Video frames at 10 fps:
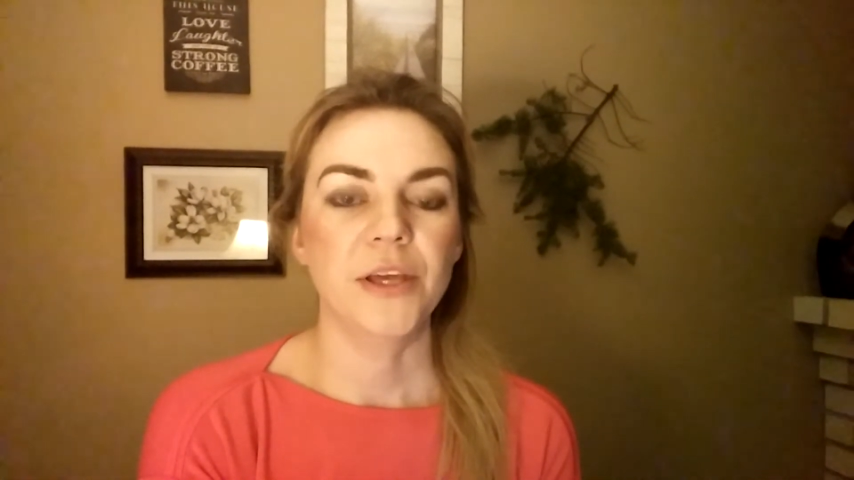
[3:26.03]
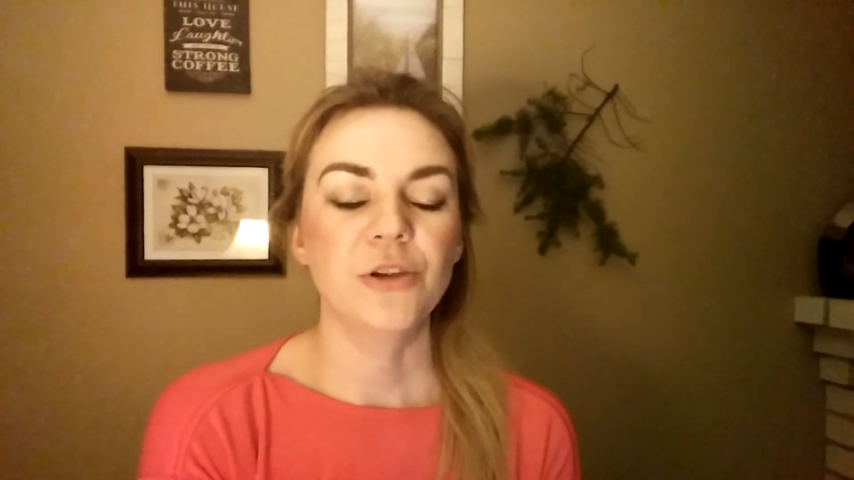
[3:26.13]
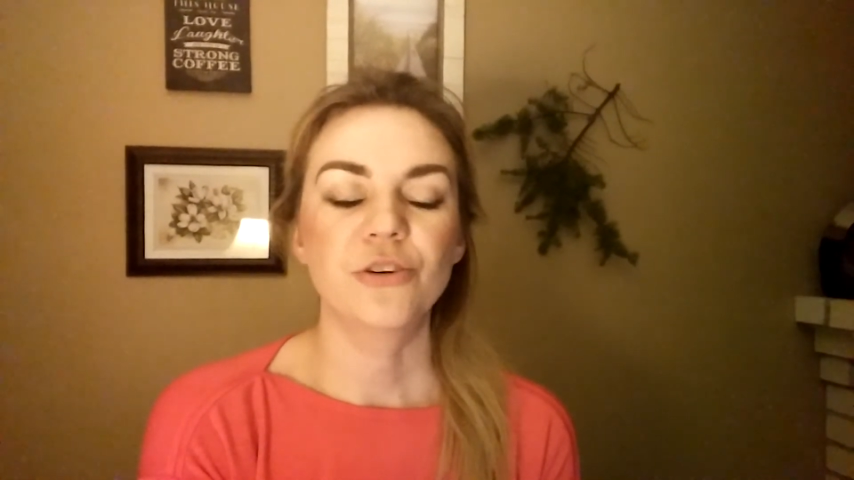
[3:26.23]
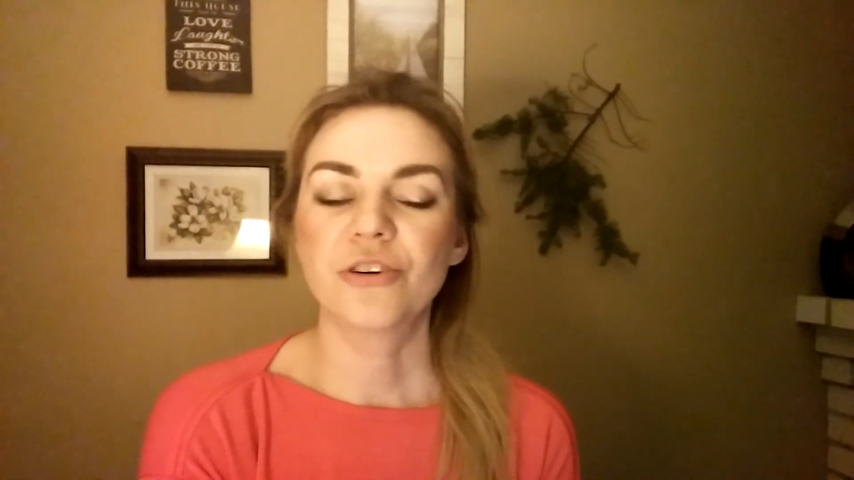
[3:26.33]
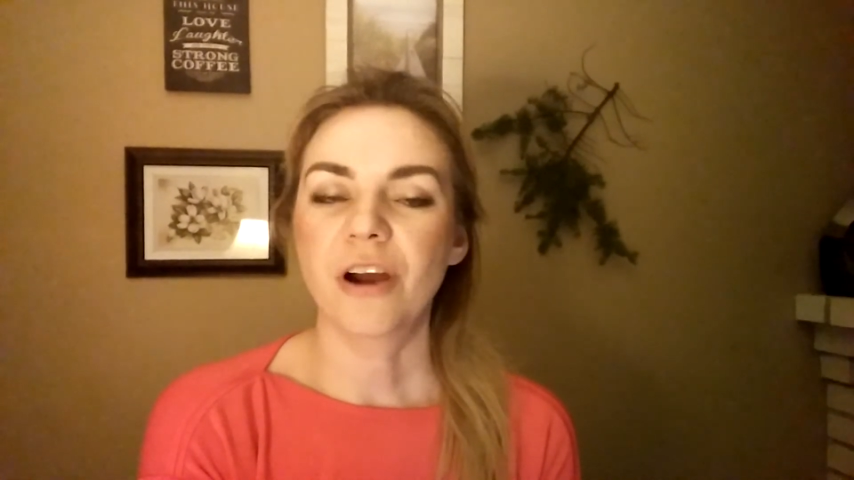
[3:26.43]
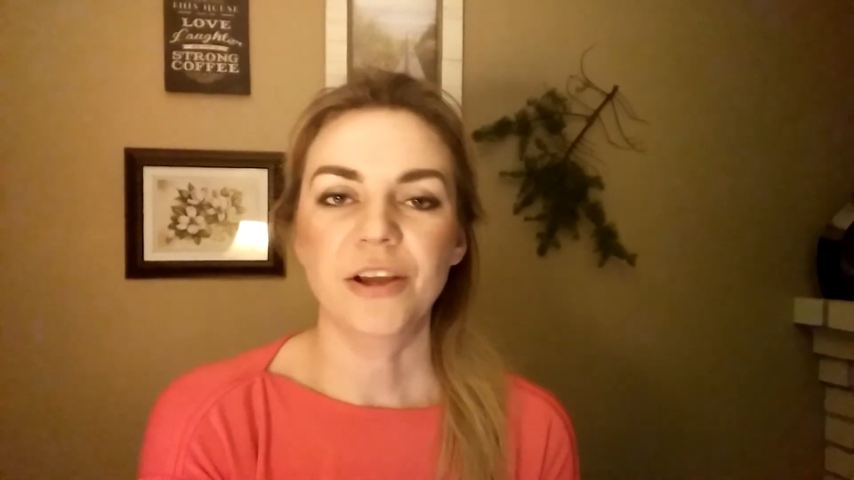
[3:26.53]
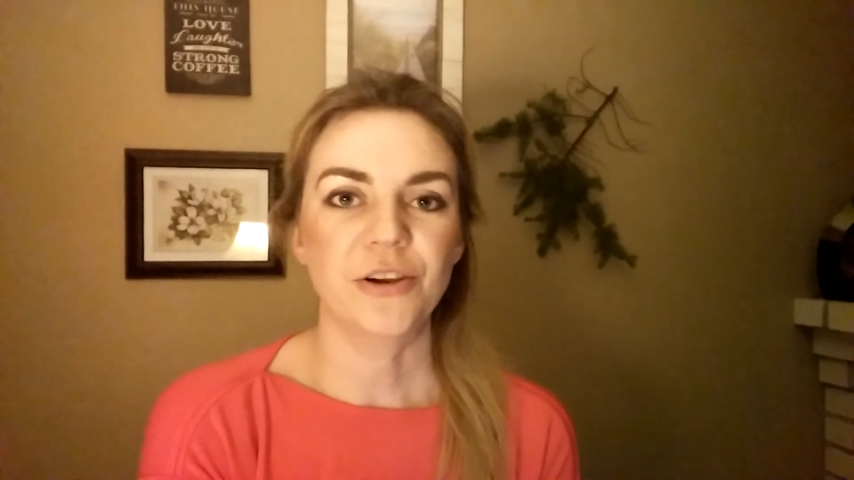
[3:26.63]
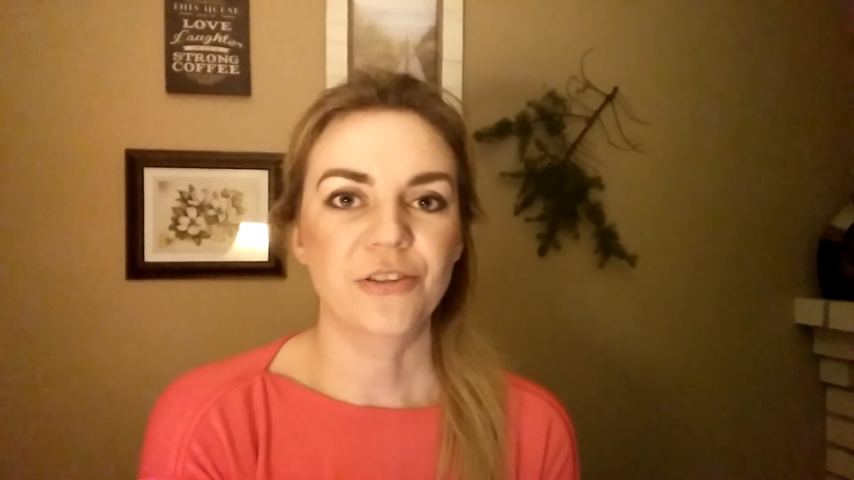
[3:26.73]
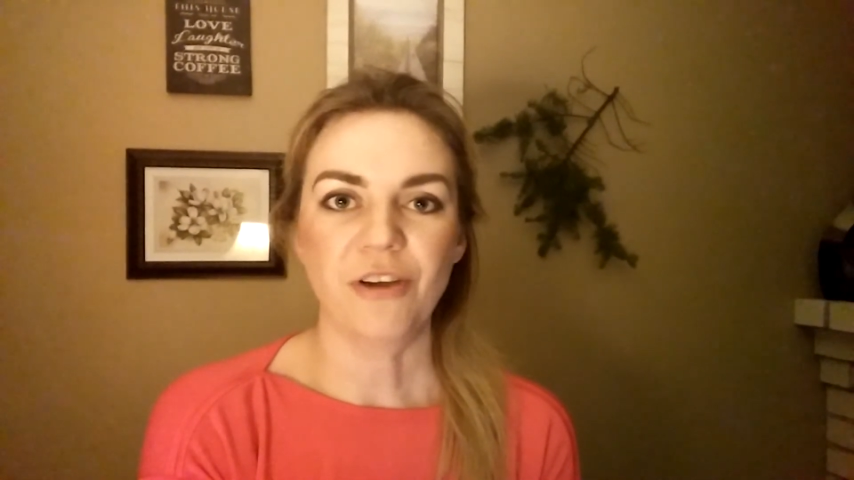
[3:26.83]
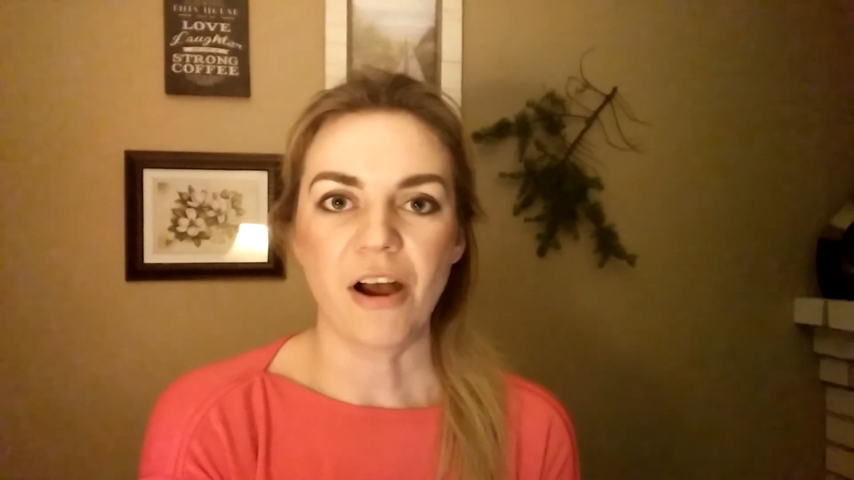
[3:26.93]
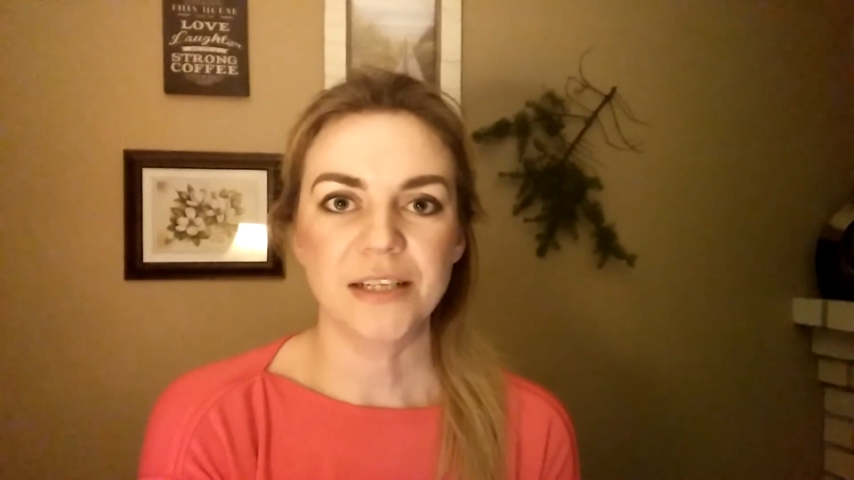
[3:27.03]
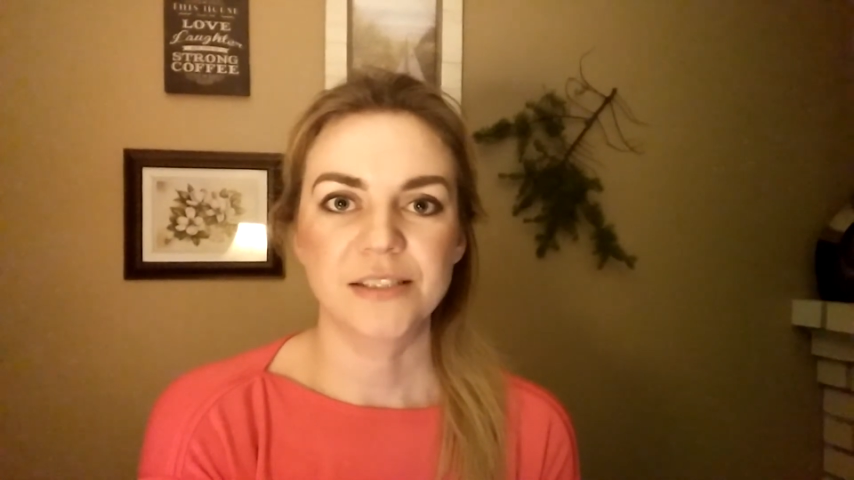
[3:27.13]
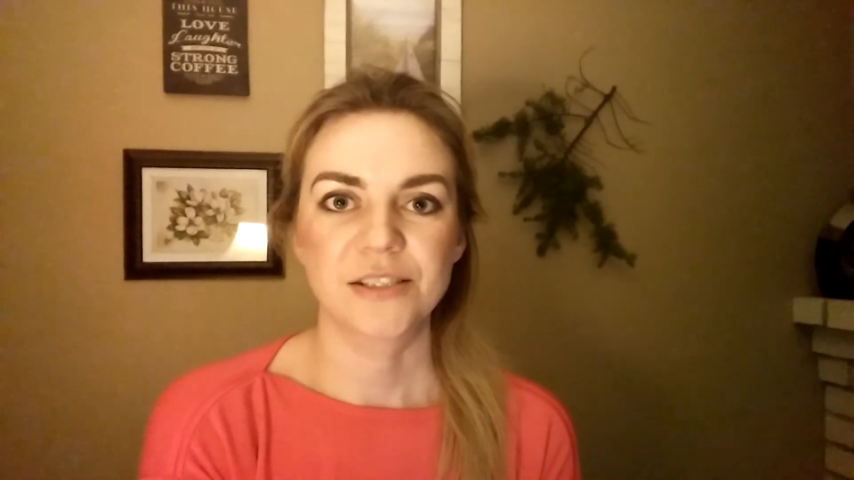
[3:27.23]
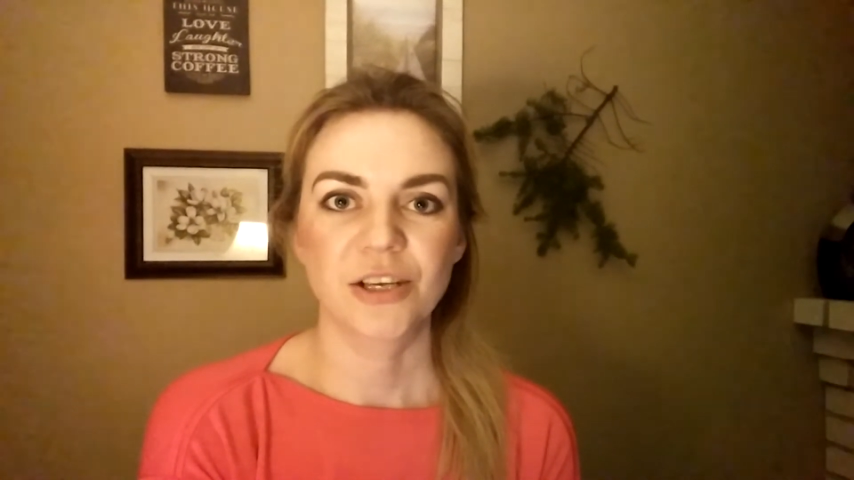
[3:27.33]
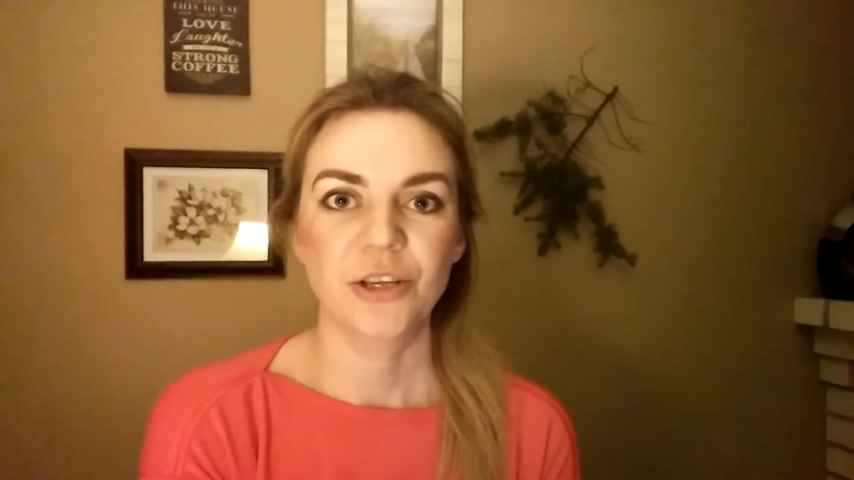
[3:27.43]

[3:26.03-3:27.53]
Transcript: that you're not your thoughts.